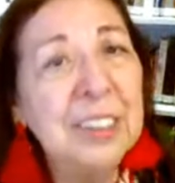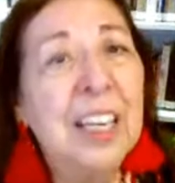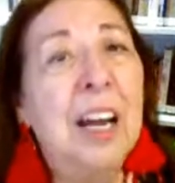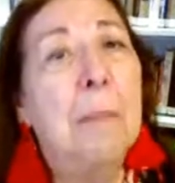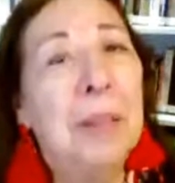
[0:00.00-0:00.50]
up
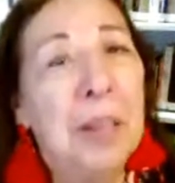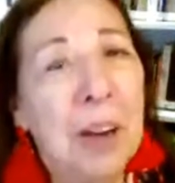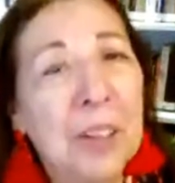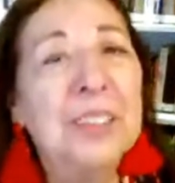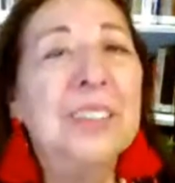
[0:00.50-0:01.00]
along
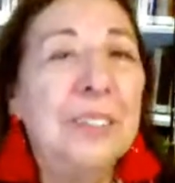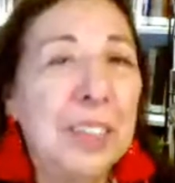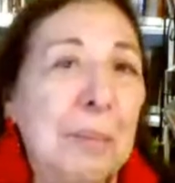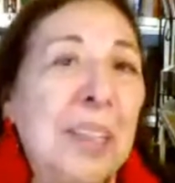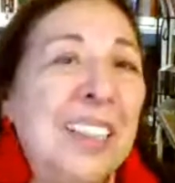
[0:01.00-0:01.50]
with
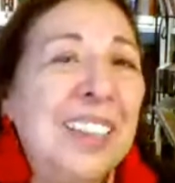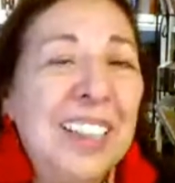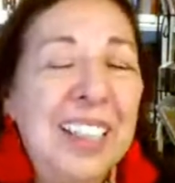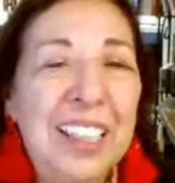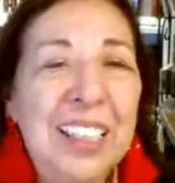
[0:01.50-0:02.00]
me,
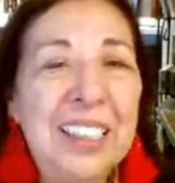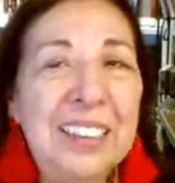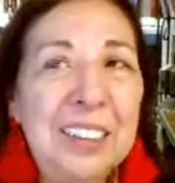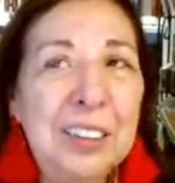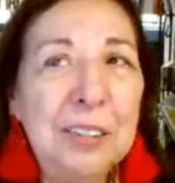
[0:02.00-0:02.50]
and
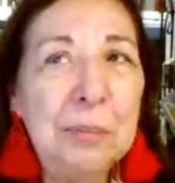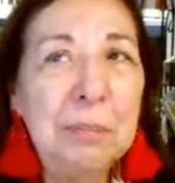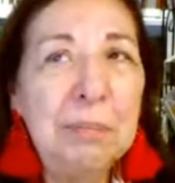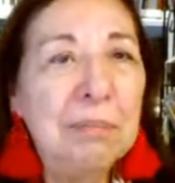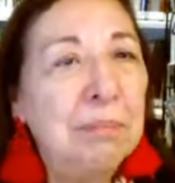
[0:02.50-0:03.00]
to
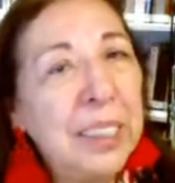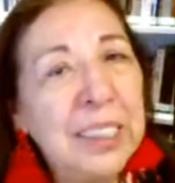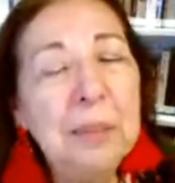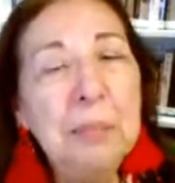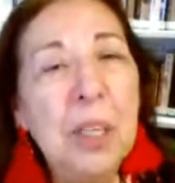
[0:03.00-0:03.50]
make them
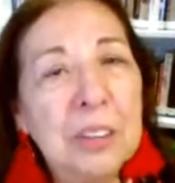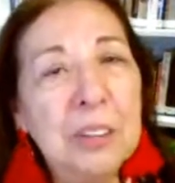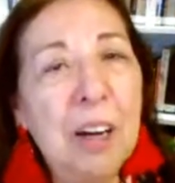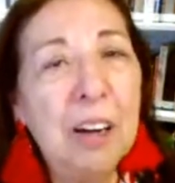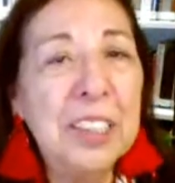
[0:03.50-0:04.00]
known
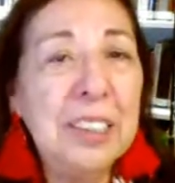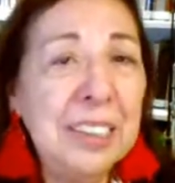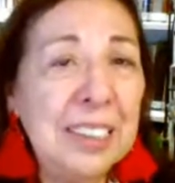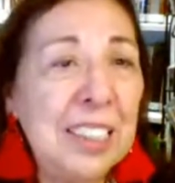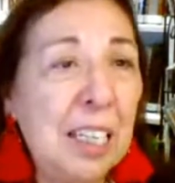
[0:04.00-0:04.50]
to
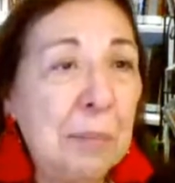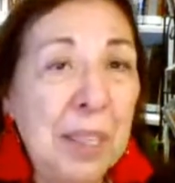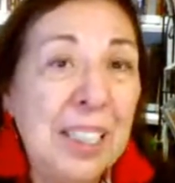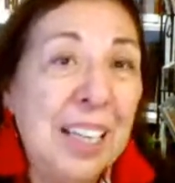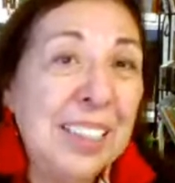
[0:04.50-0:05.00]
audiences that
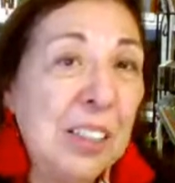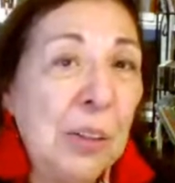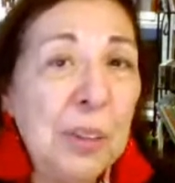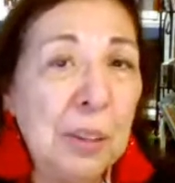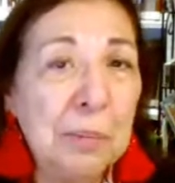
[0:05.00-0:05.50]
may not
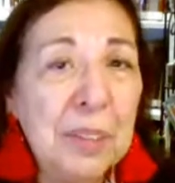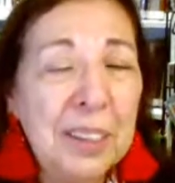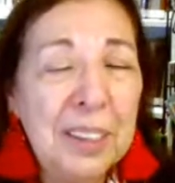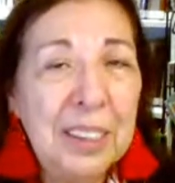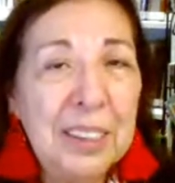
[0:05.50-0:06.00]
know them.
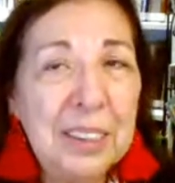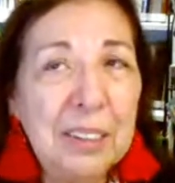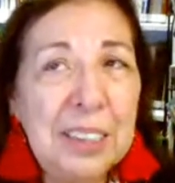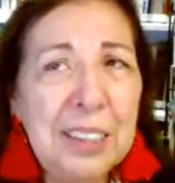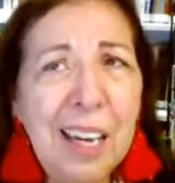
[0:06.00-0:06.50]
And
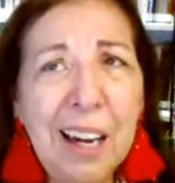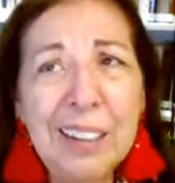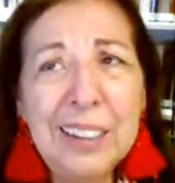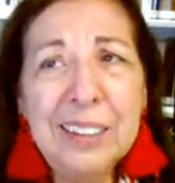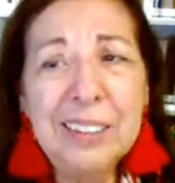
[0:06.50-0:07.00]
so,
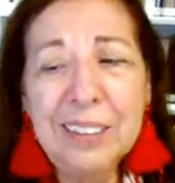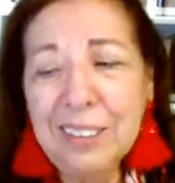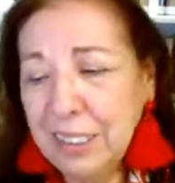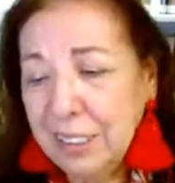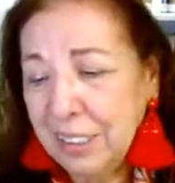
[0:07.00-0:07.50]
yeah, and
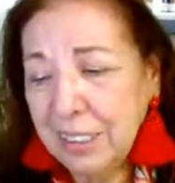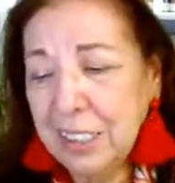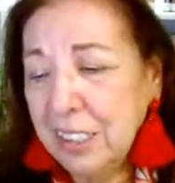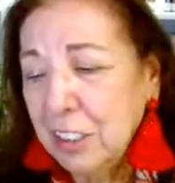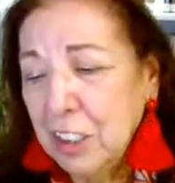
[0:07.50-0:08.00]
this is
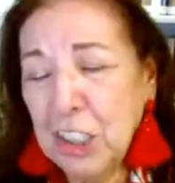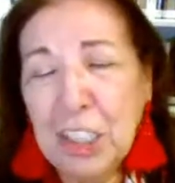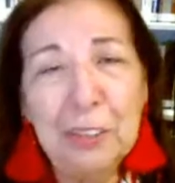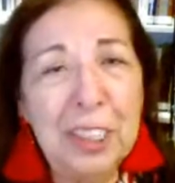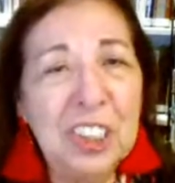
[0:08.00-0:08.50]
an
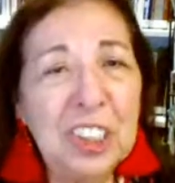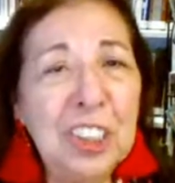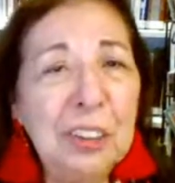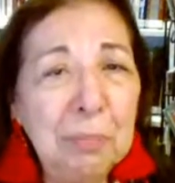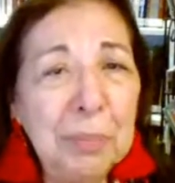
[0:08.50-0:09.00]

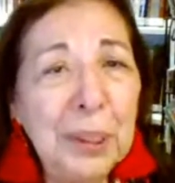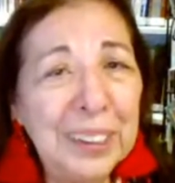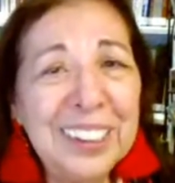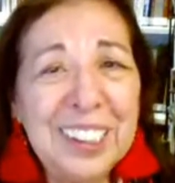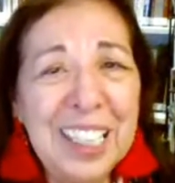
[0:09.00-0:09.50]
intergenerational
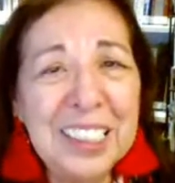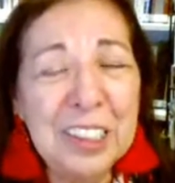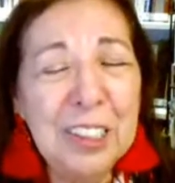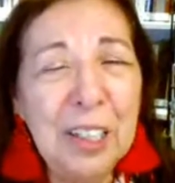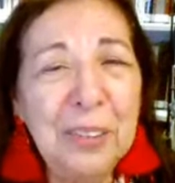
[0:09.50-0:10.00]
book. As
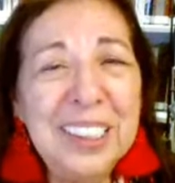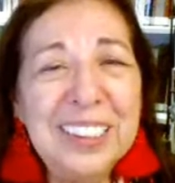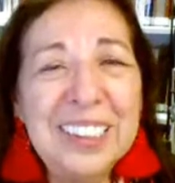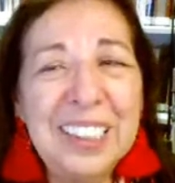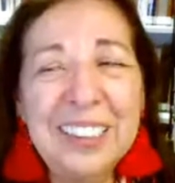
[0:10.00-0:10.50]
you
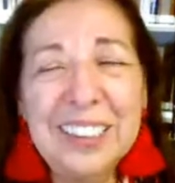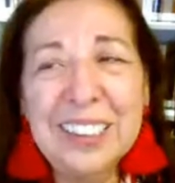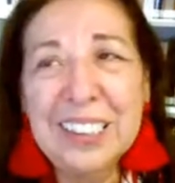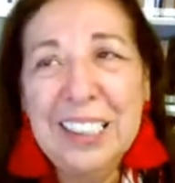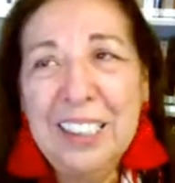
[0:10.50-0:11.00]
noted,
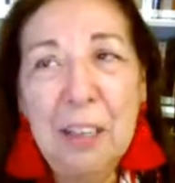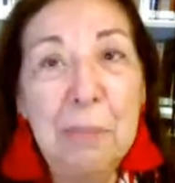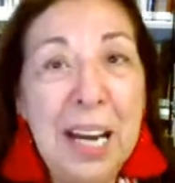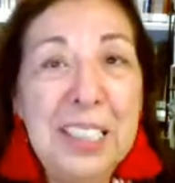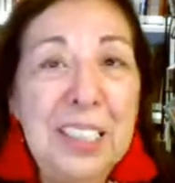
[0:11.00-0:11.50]
there's
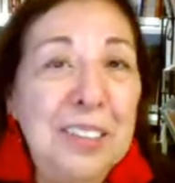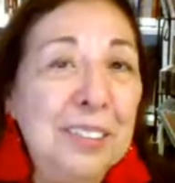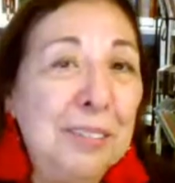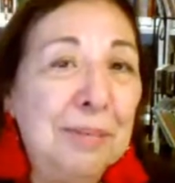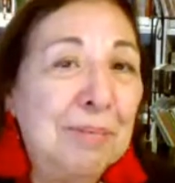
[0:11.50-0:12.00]
brand
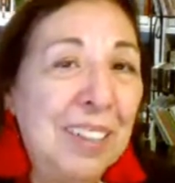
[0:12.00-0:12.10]
new